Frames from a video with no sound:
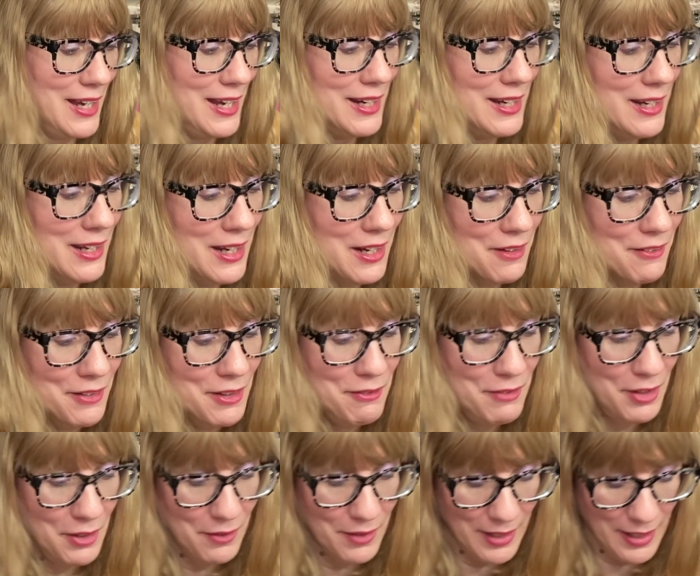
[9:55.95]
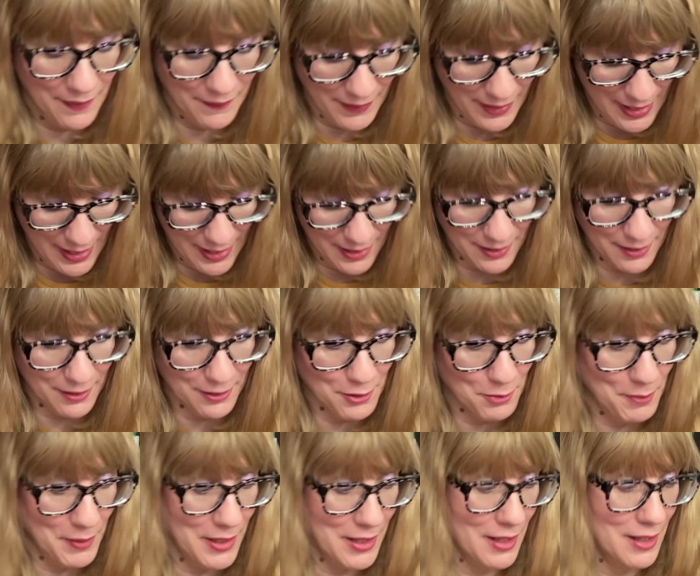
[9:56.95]
I gotta get reviewing on the candles
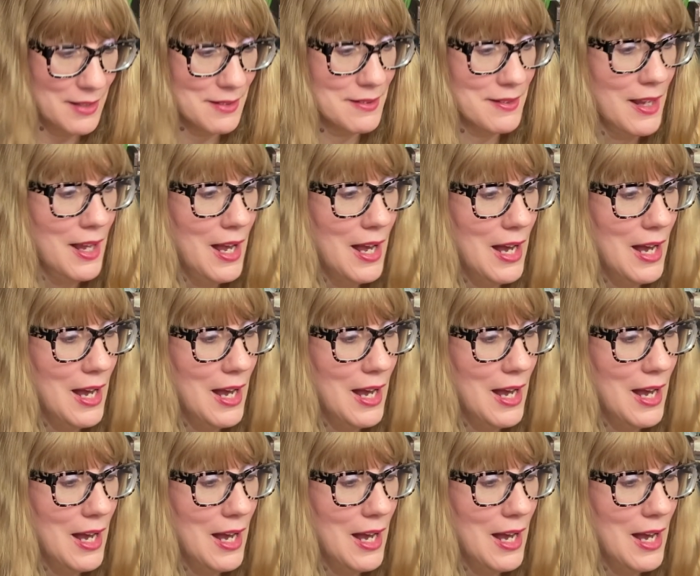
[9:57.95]
because